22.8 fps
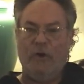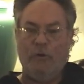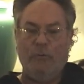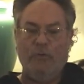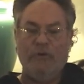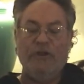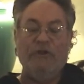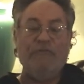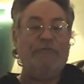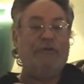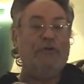
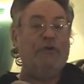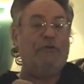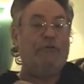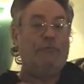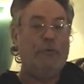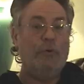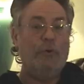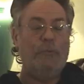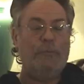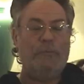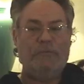or whatever
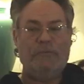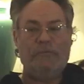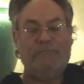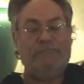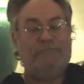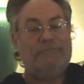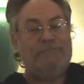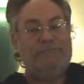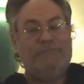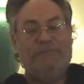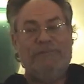group,
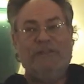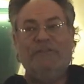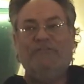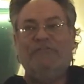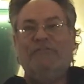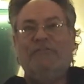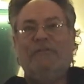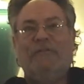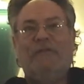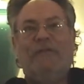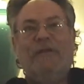
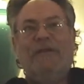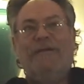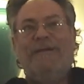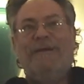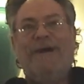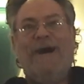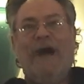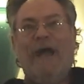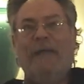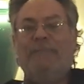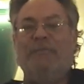let's
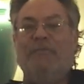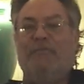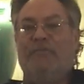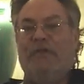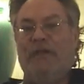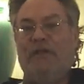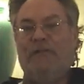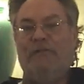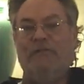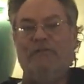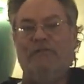
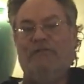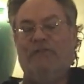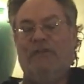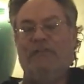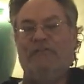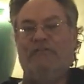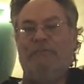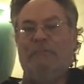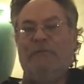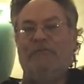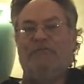hypothetically
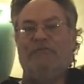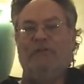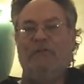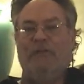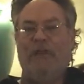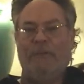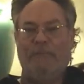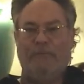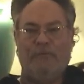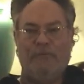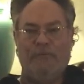say
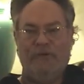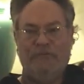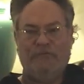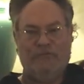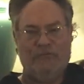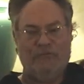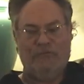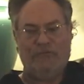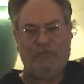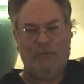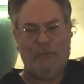Special
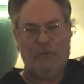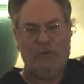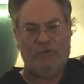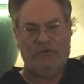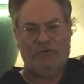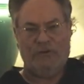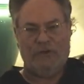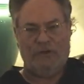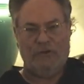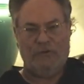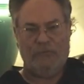Operations
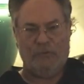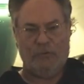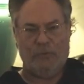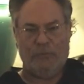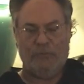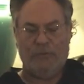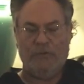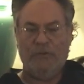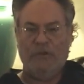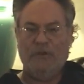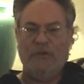Coordinating
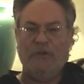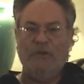Group